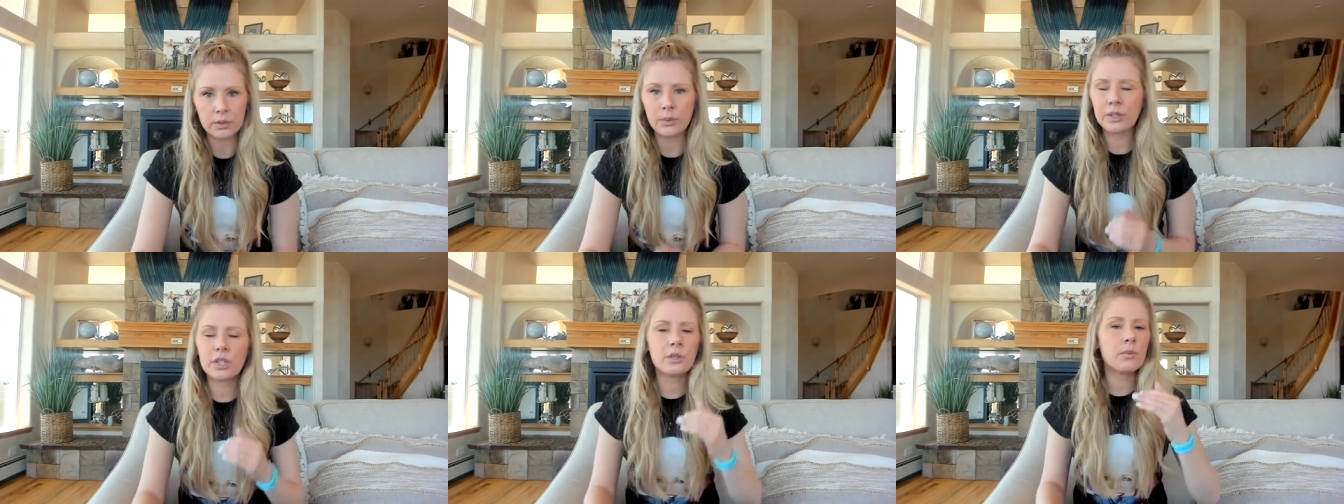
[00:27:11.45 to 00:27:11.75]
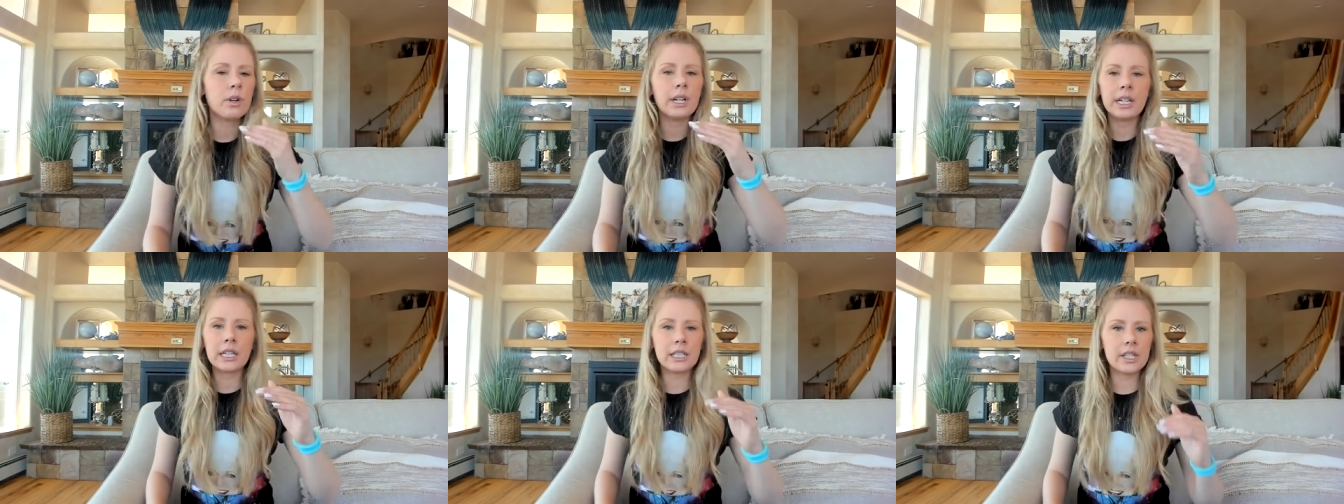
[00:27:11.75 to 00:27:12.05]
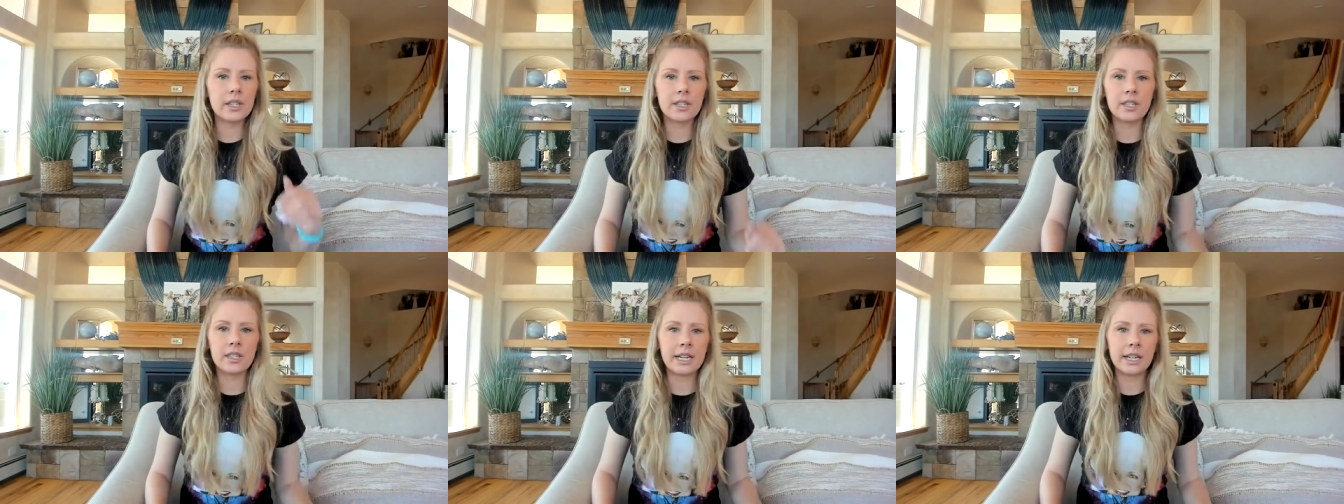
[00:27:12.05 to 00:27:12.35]
We just want to get to
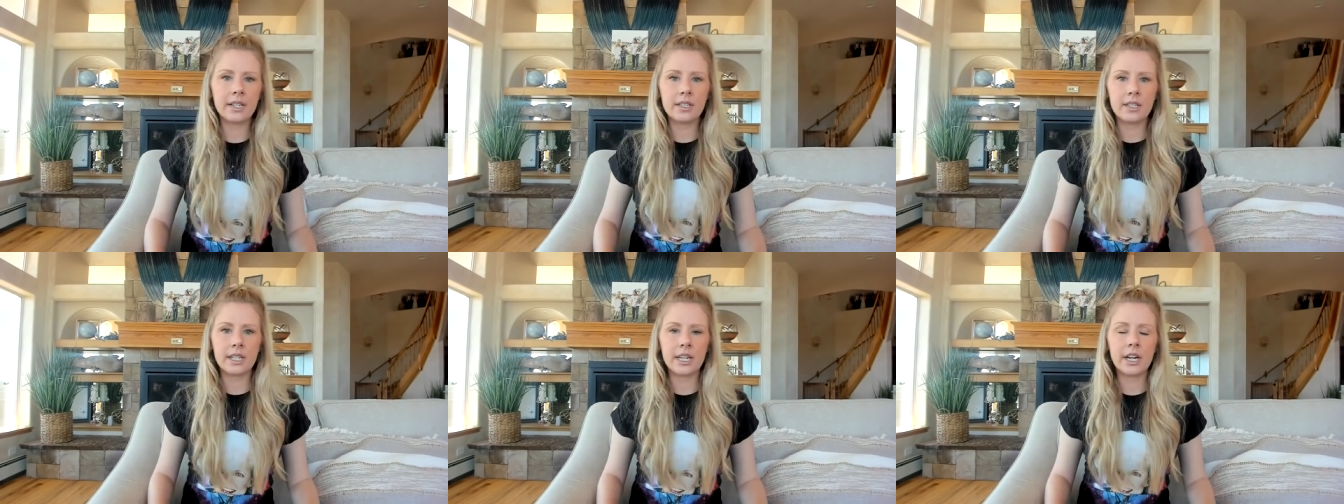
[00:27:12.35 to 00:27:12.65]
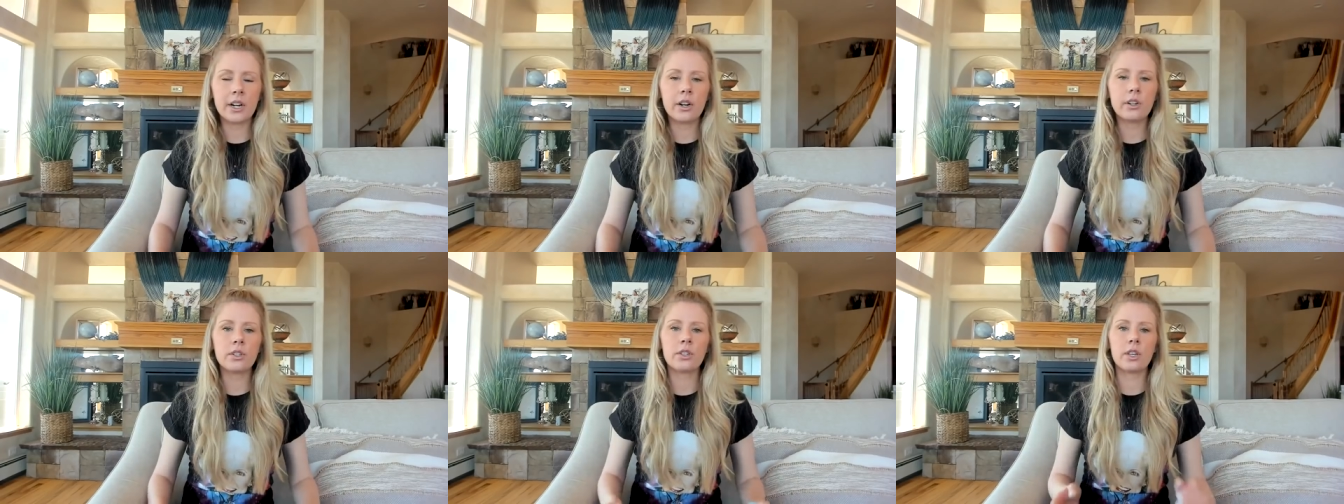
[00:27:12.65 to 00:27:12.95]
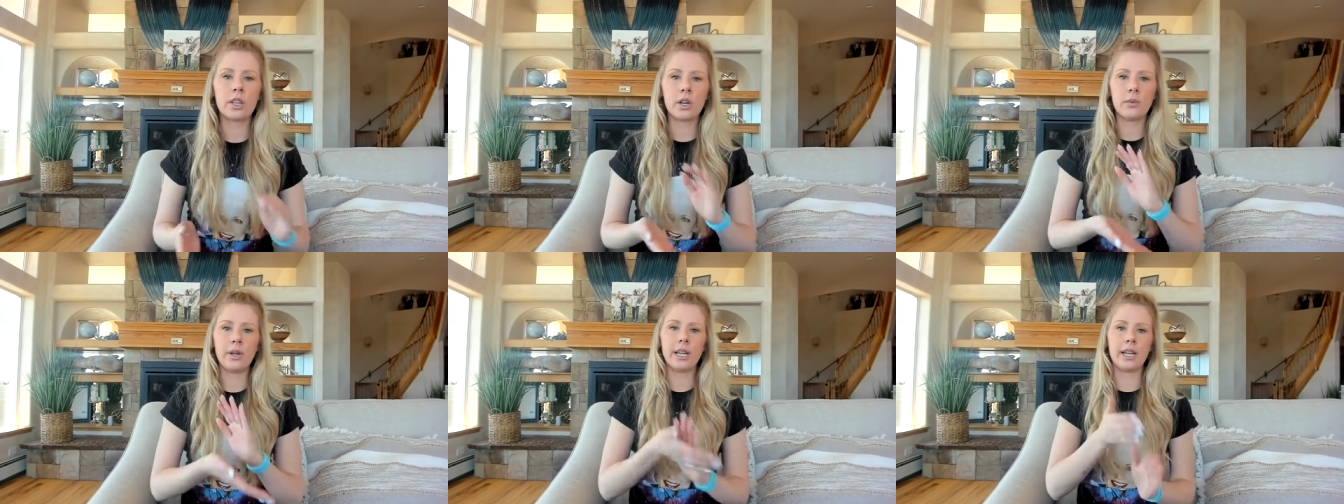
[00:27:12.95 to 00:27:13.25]
the second tier so
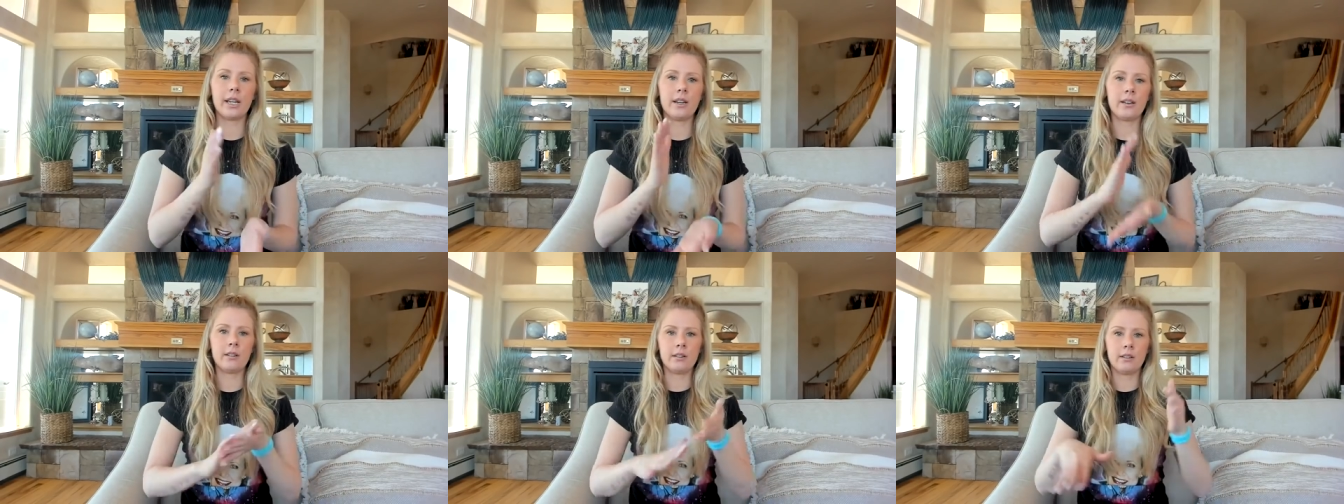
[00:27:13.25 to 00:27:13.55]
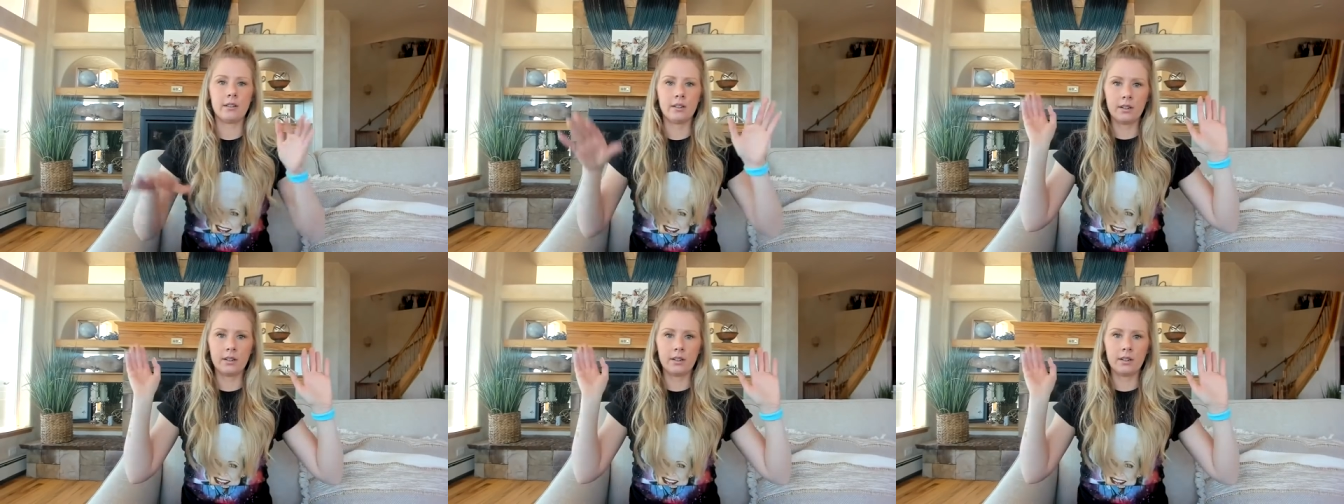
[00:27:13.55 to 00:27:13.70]
that we can